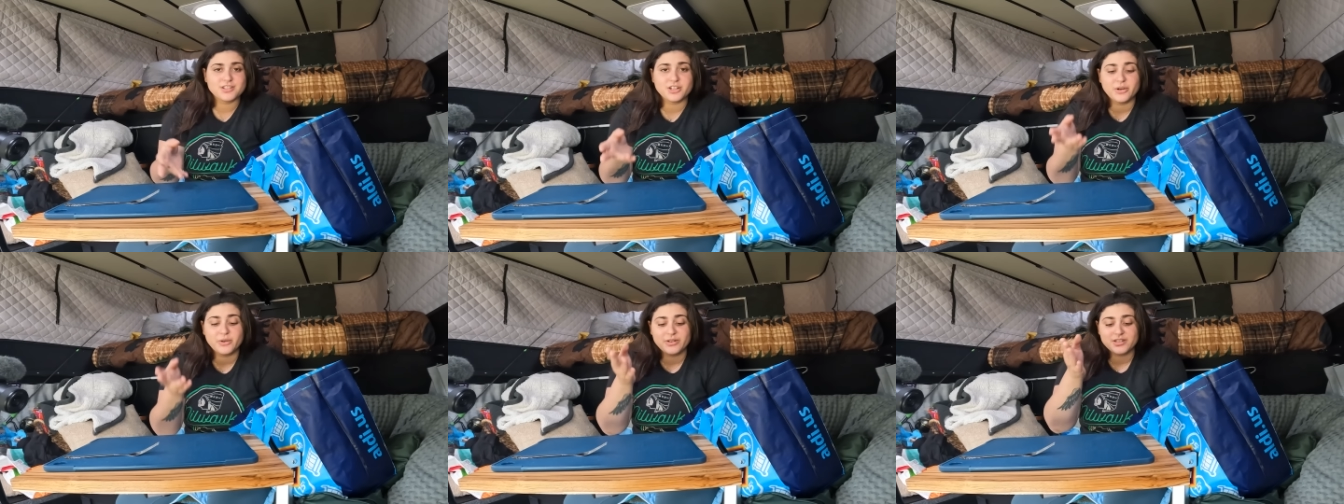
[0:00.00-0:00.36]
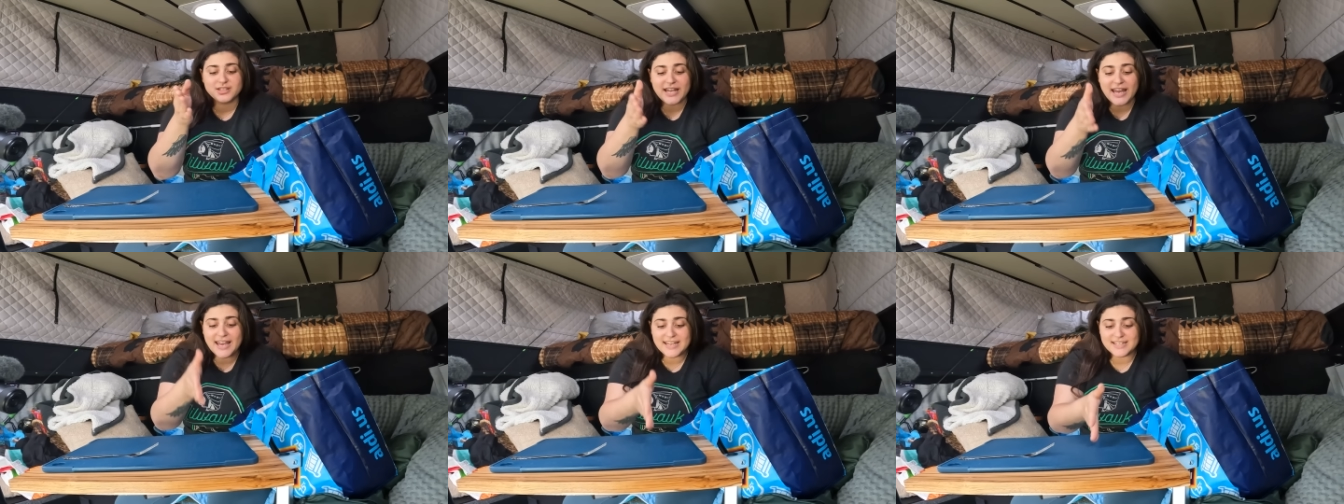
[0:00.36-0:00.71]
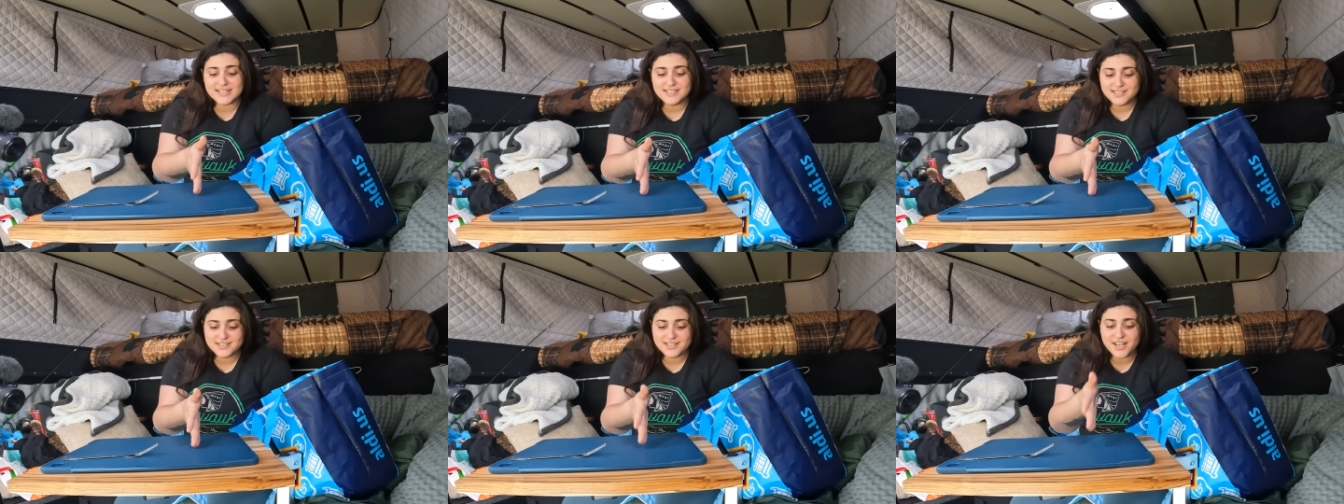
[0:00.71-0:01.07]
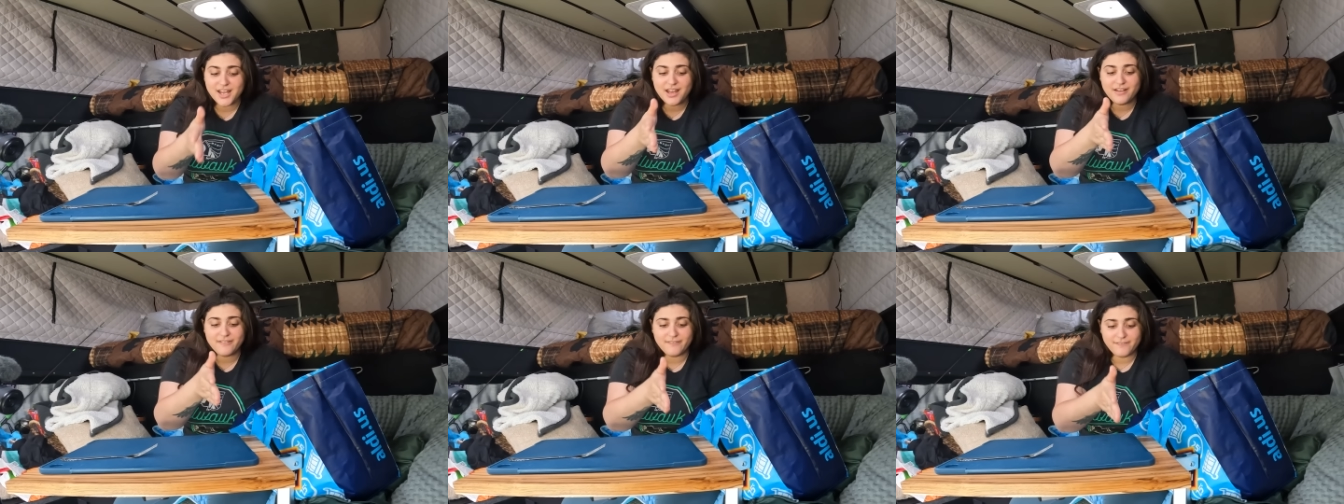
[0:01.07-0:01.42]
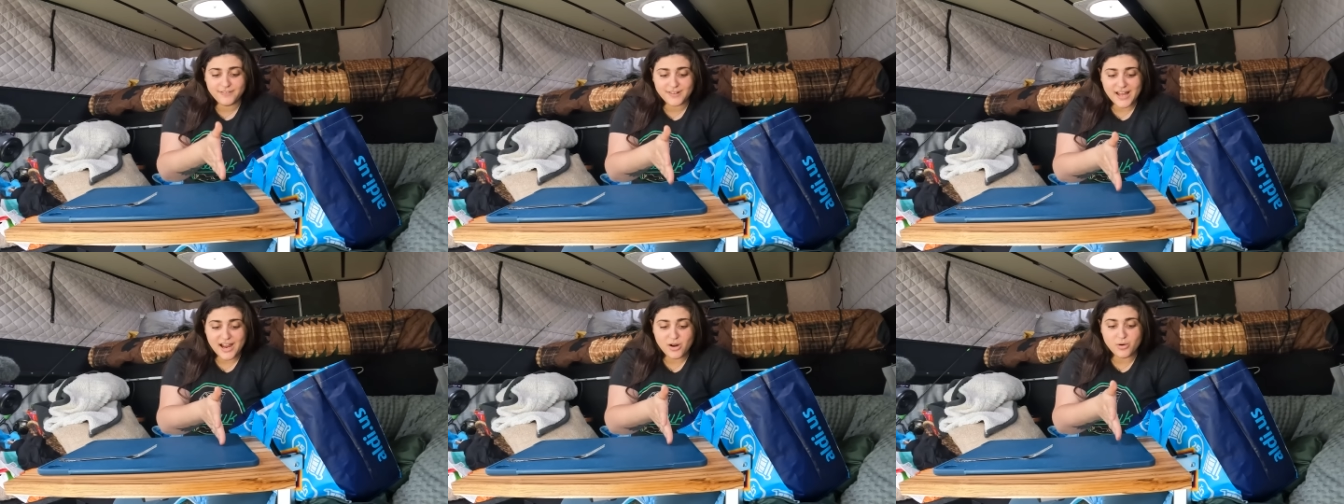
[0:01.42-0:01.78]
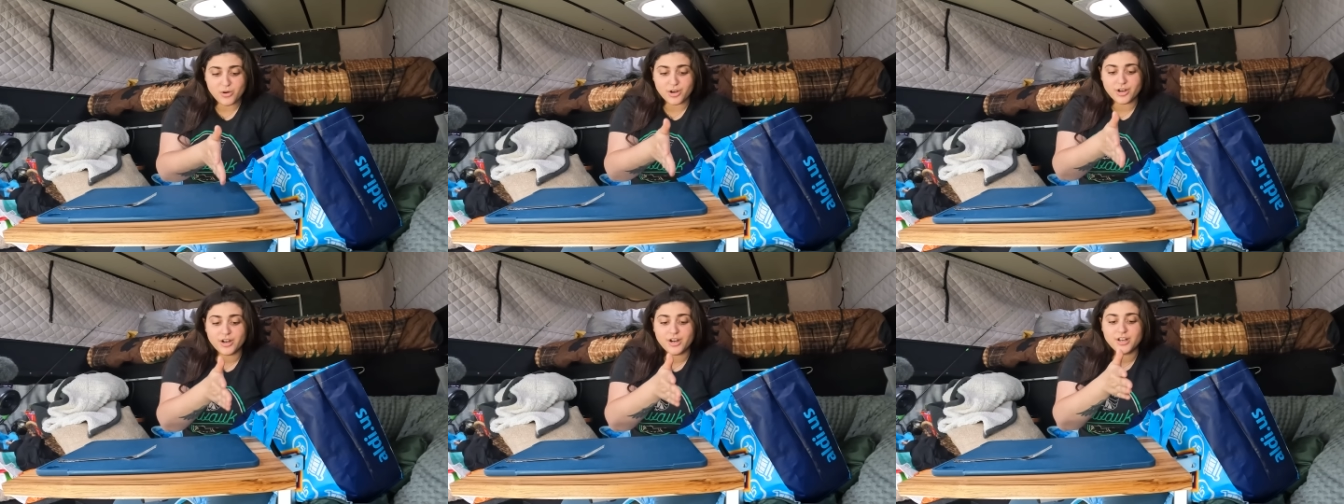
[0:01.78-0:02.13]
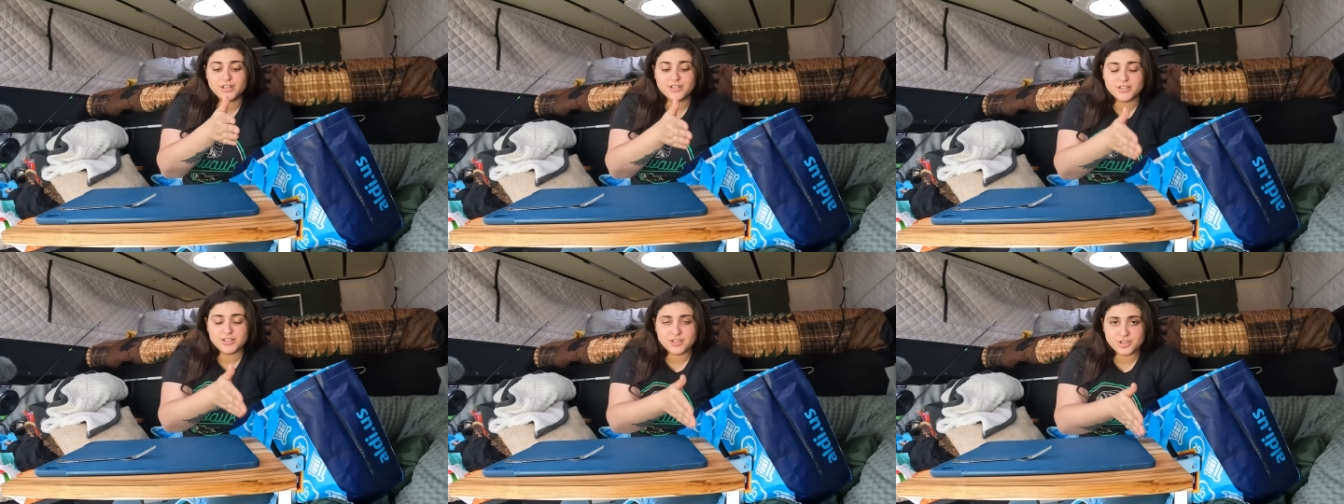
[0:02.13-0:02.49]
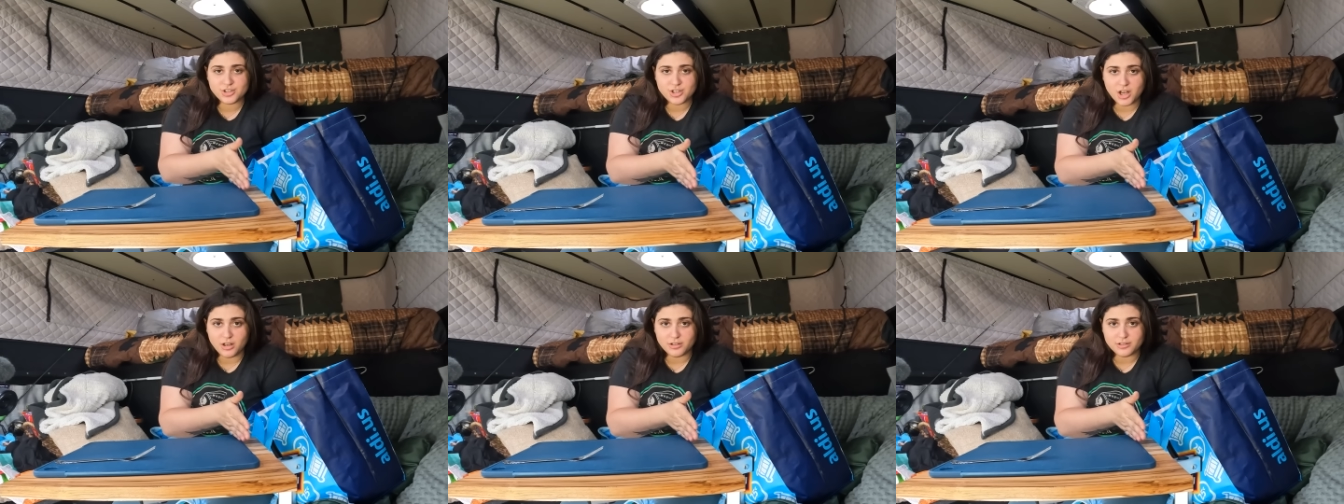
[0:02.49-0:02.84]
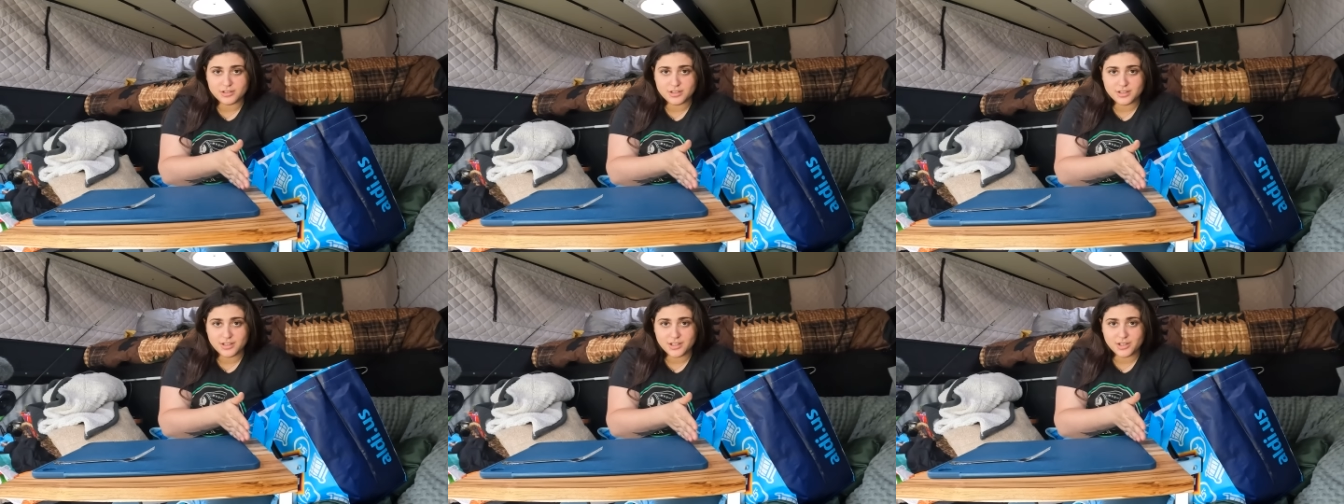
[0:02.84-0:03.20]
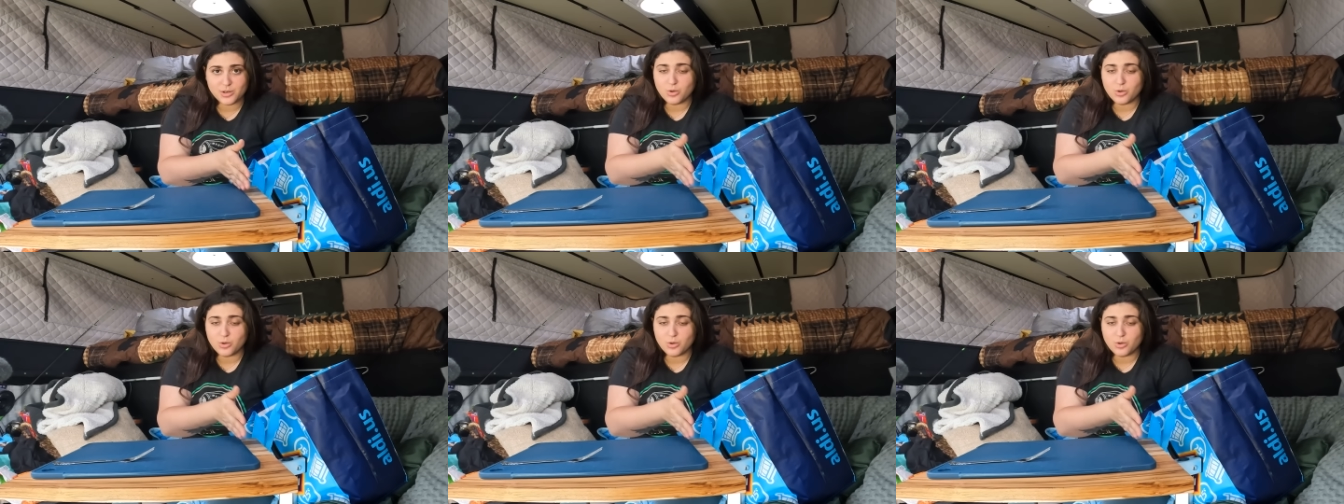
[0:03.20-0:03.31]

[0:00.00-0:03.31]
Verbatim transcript: So it's eggs, flour, salt.